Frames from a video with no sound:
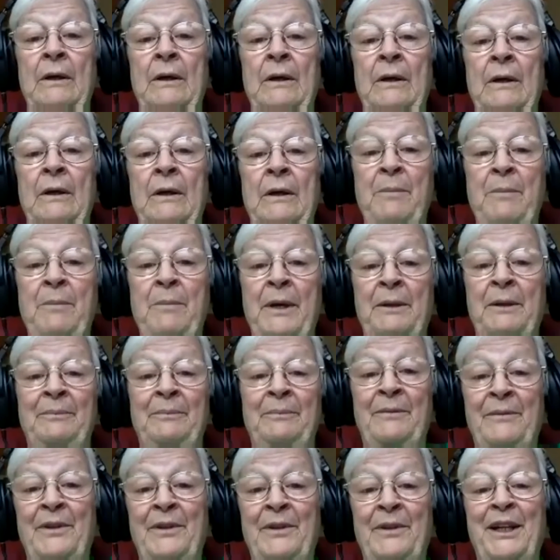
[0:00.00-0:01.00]
Amen.
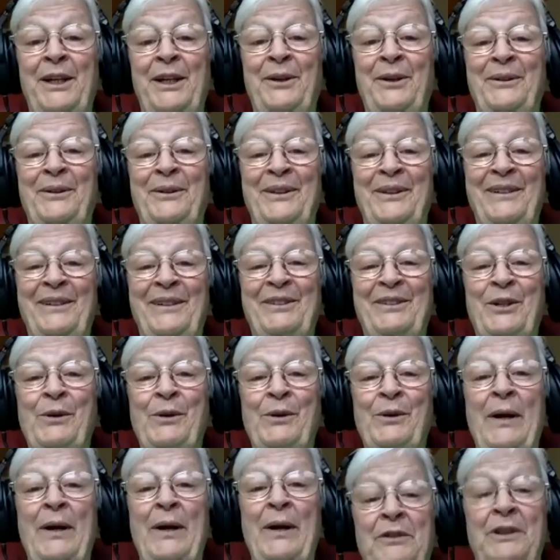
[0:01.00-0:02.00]
Thank you. So
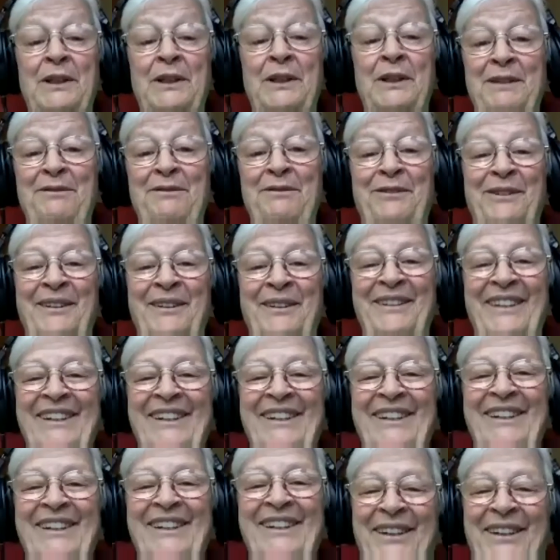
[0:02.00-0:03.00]
I have to leave.
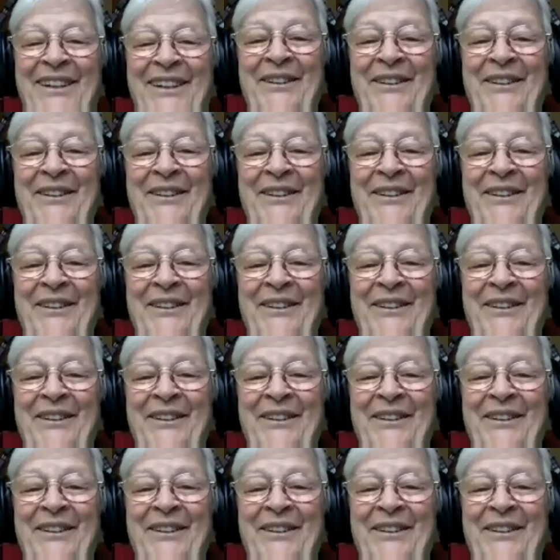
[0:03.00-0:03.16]
Thank you.